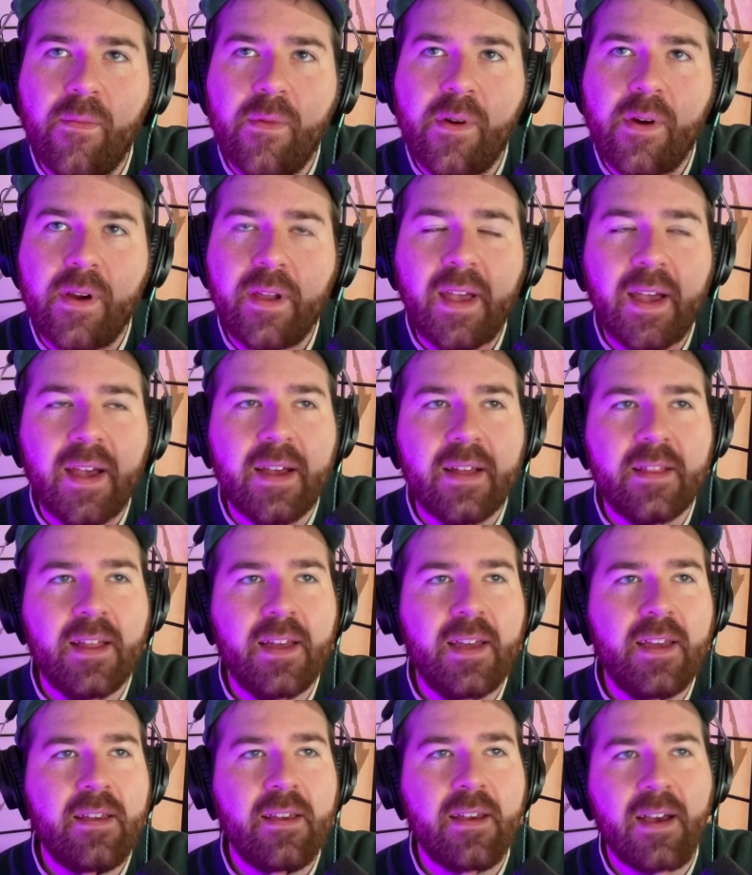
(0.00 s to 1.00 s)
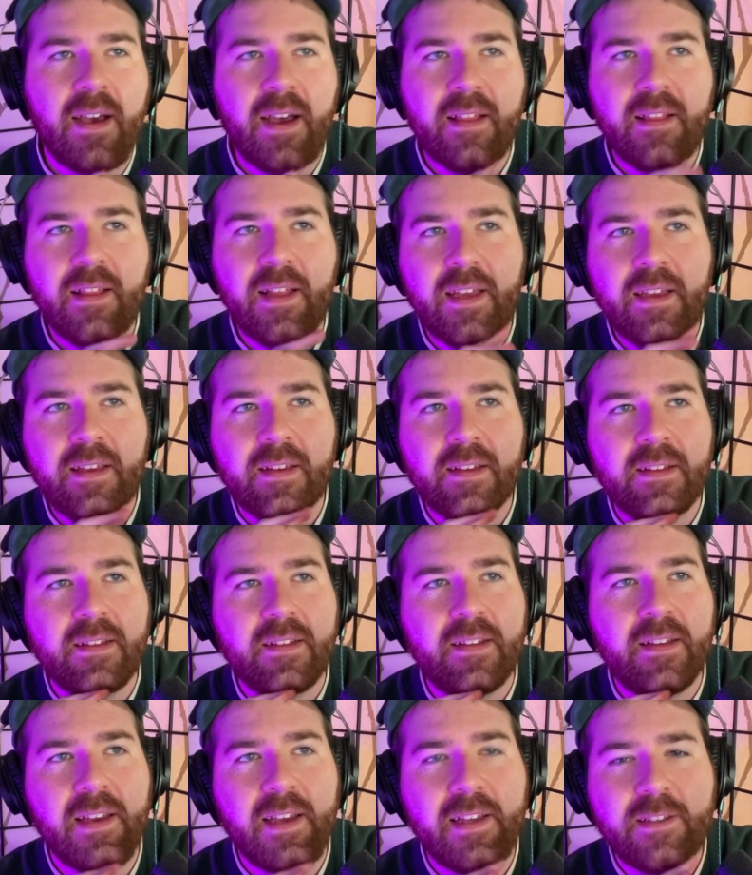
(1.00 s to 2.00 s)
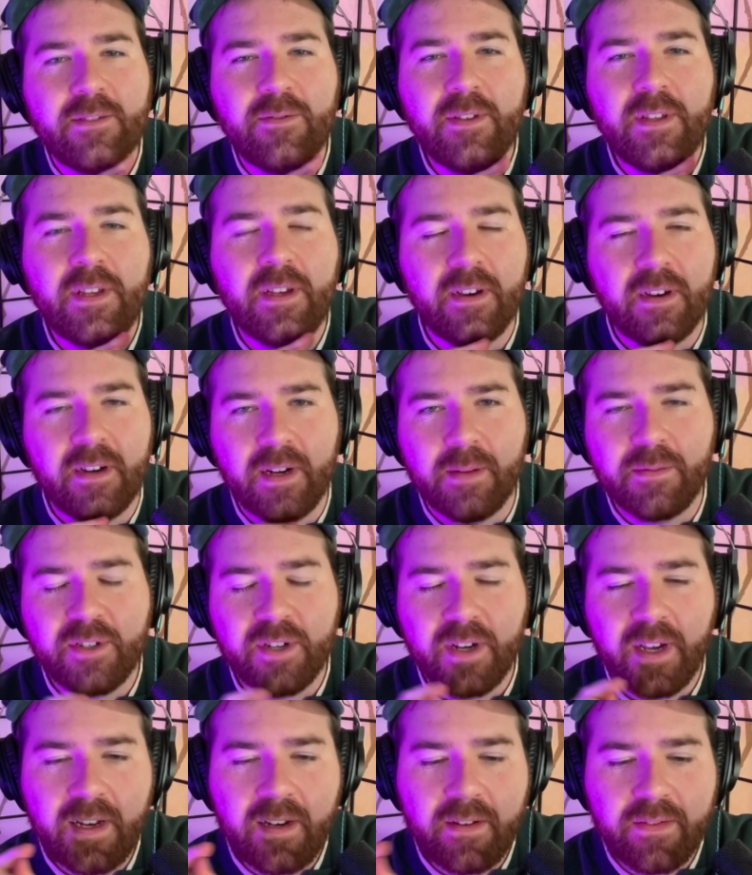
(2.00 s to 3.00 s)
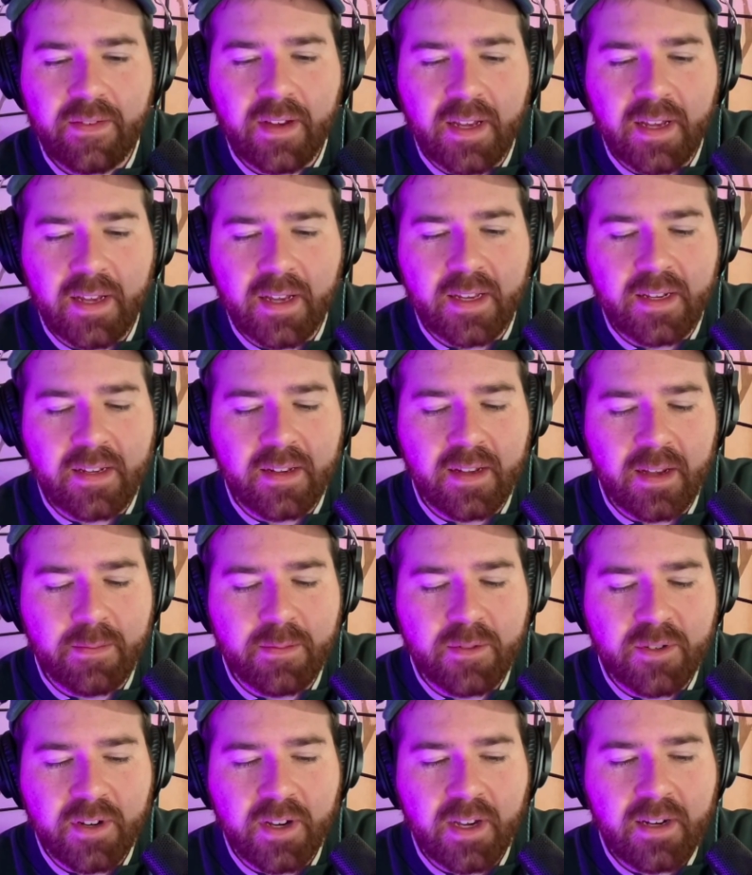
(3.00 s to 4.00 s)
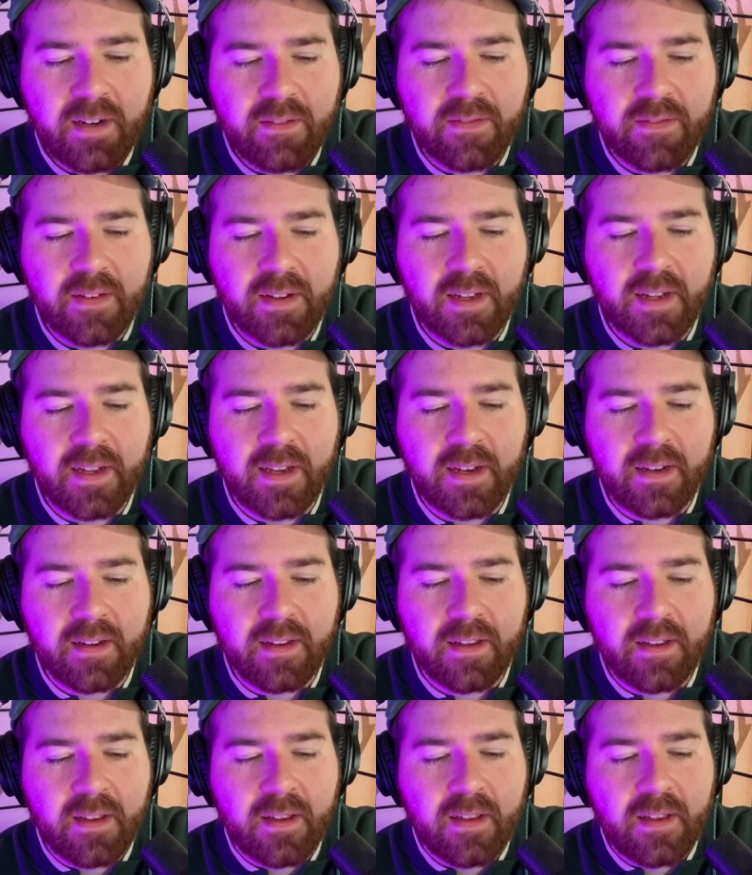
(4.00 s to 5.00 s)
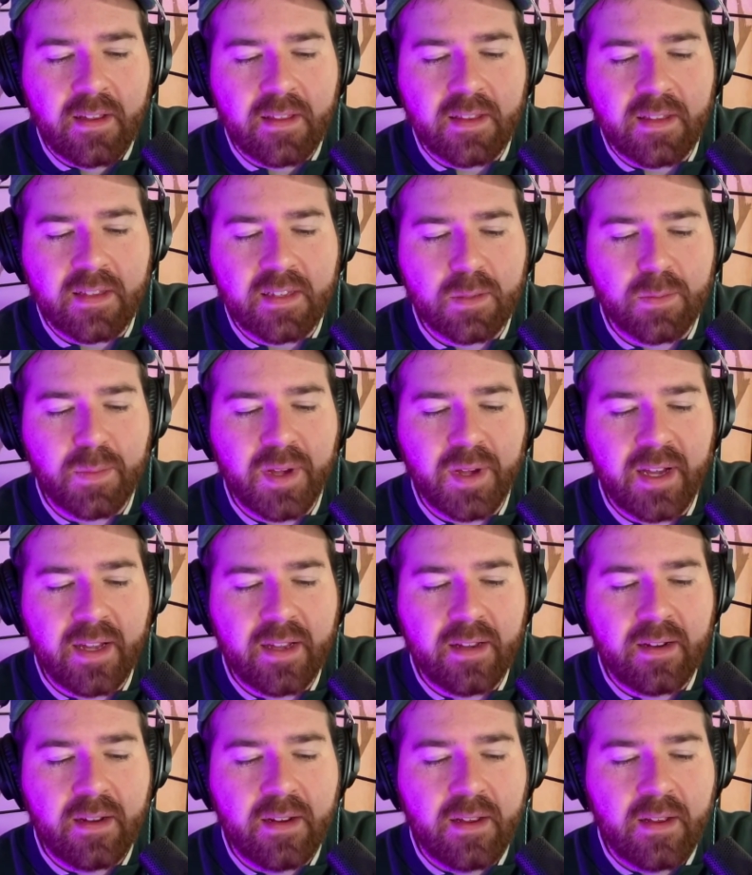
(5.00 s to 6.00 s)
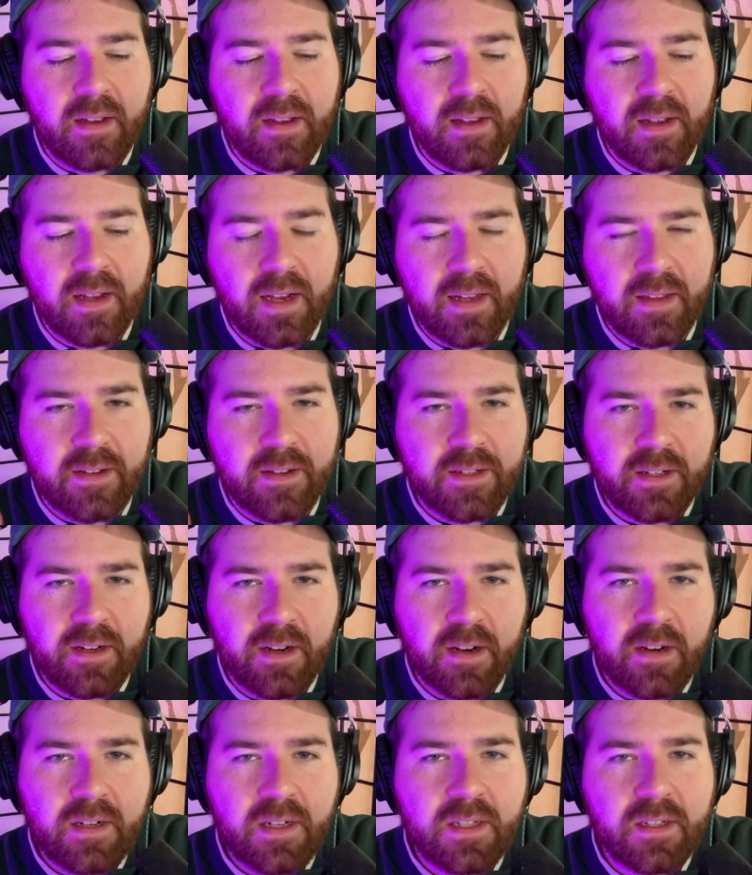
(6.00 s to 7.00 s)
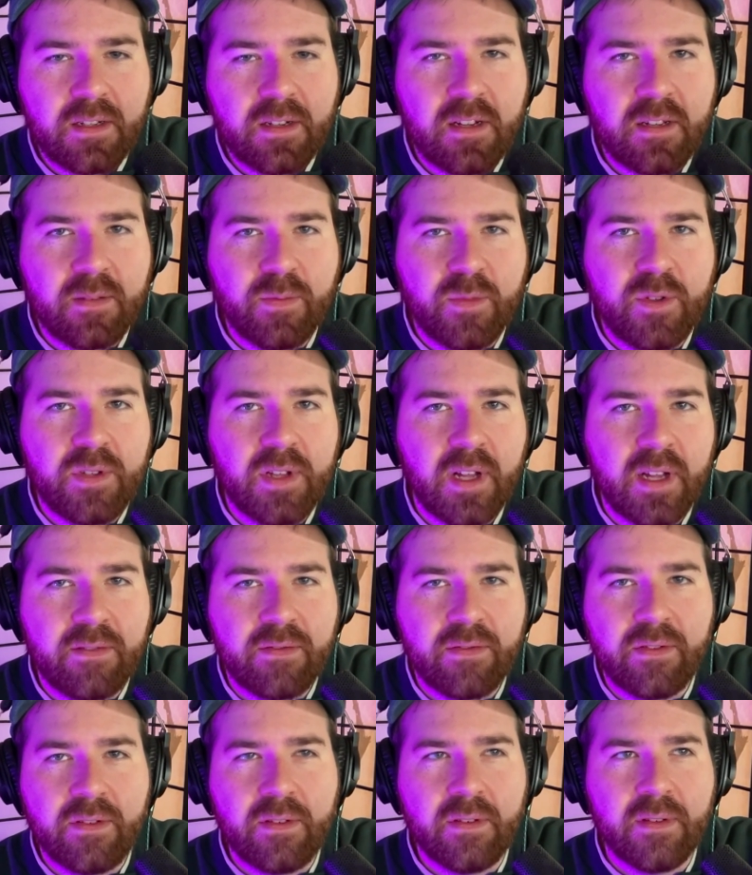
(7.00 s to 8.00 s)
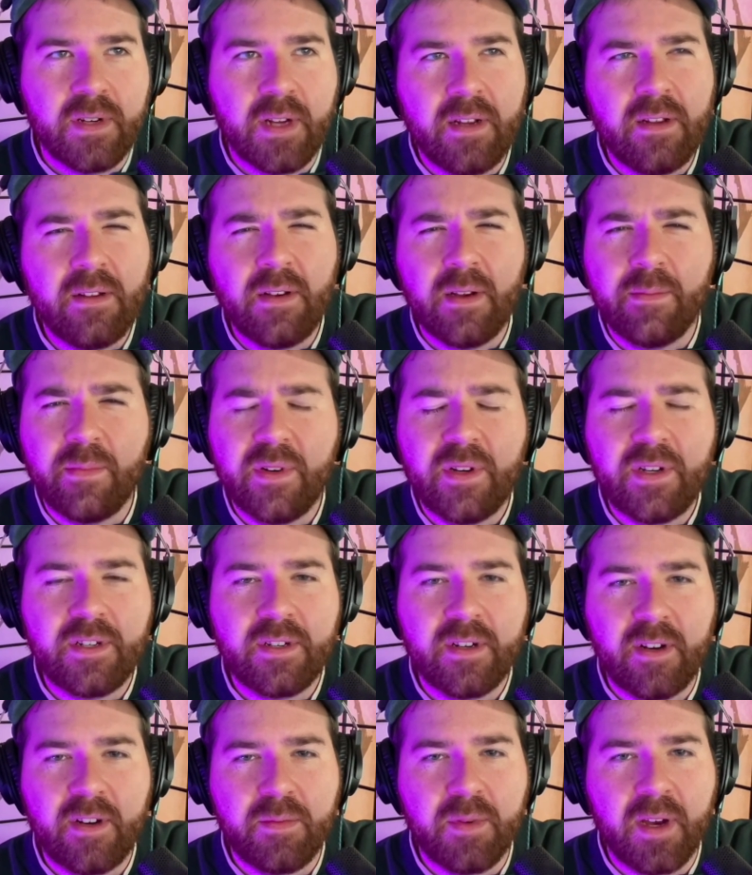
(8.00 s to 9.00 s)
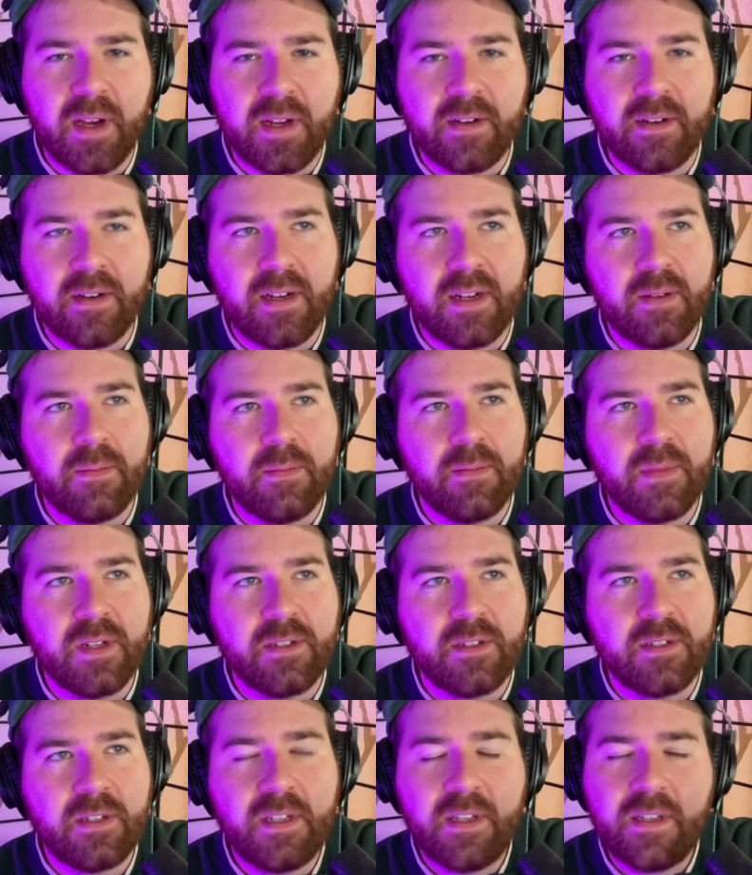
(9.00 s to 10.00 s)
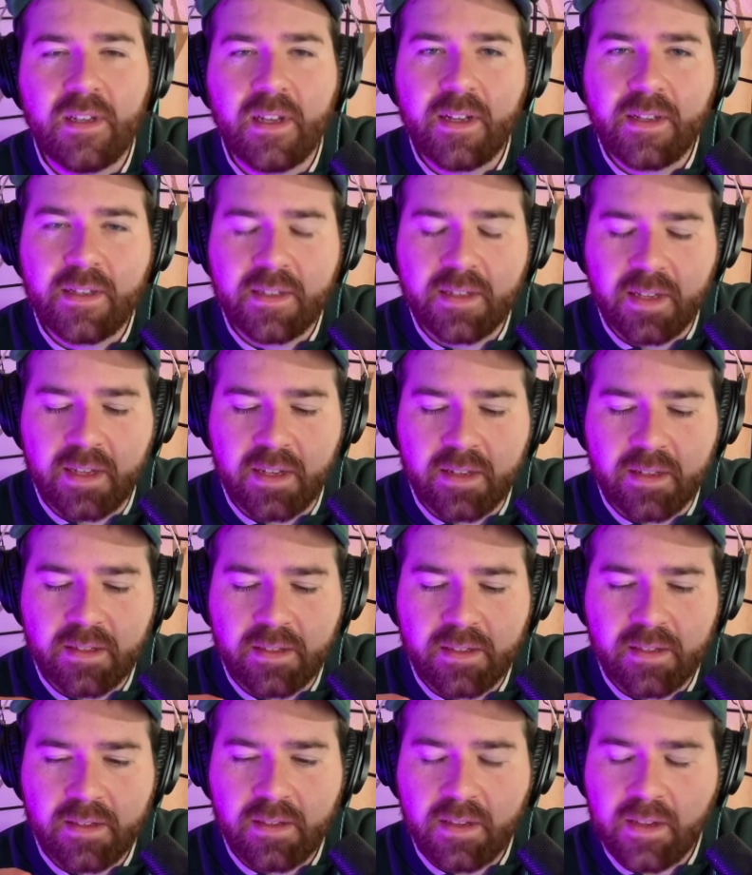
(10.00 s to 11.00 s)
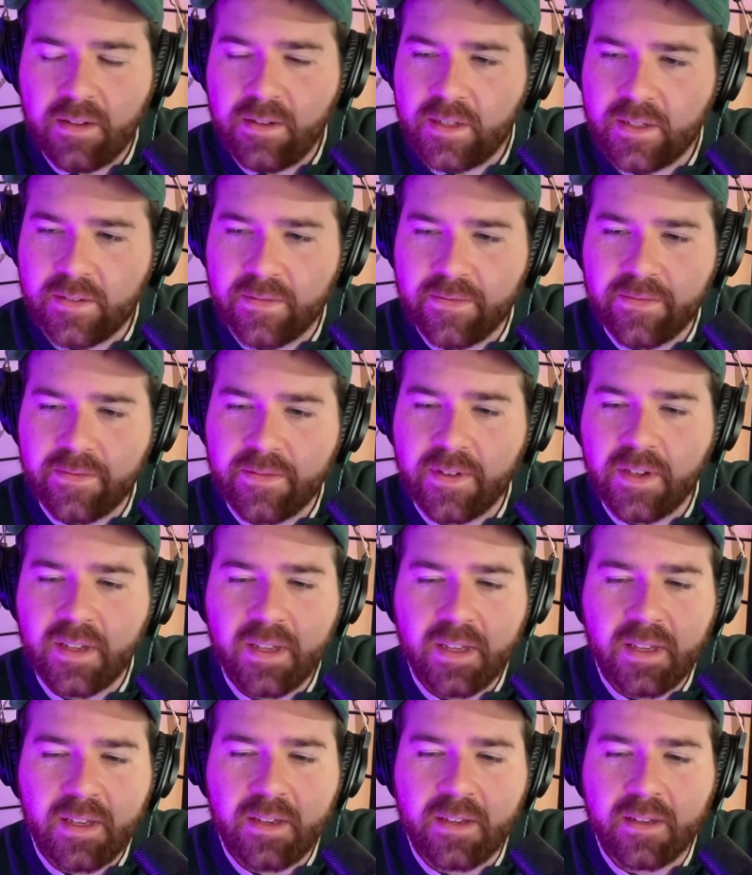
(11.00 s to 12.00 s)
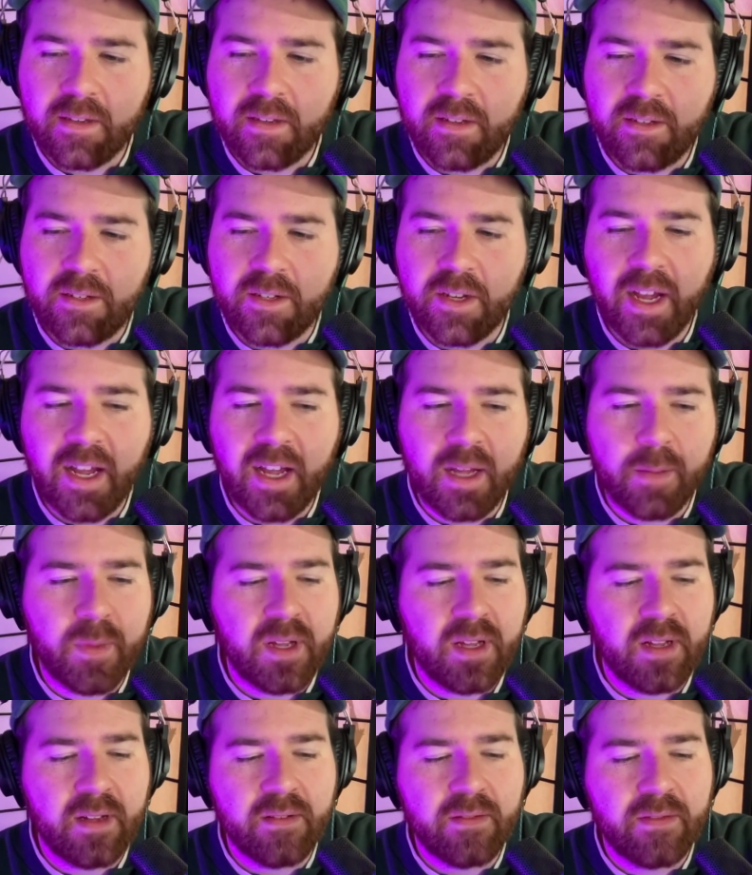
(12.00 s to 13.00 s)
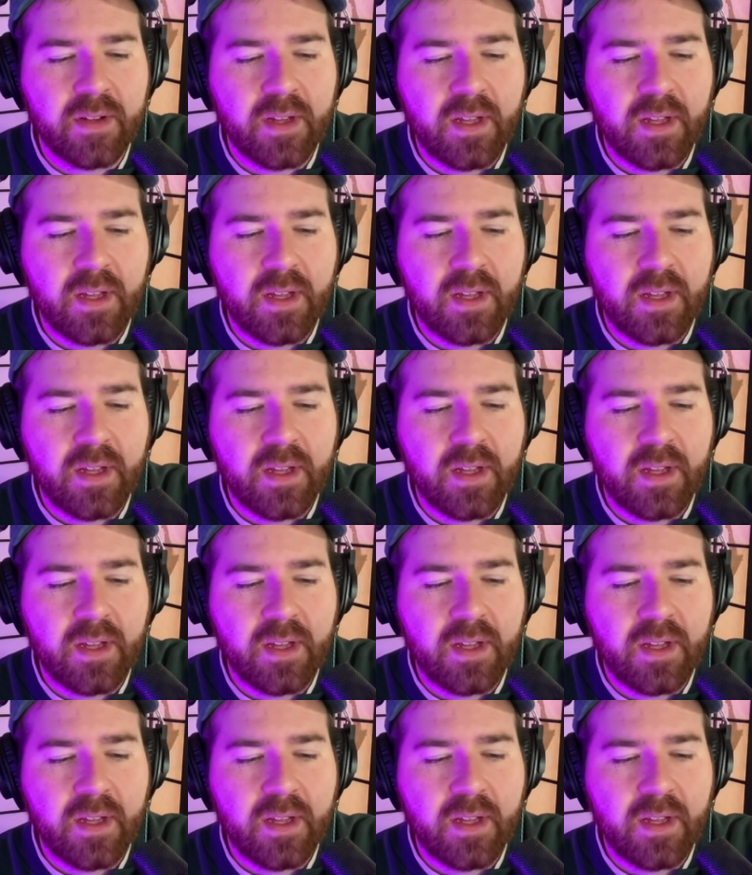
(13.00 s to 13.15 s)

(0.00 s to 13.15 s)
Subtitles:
yeah, I like. It's really hard. I'm trying to find this spot. There's an artist called Mulan Fu, and I'm pretty sure I brought her up, but she does like such fucking good job of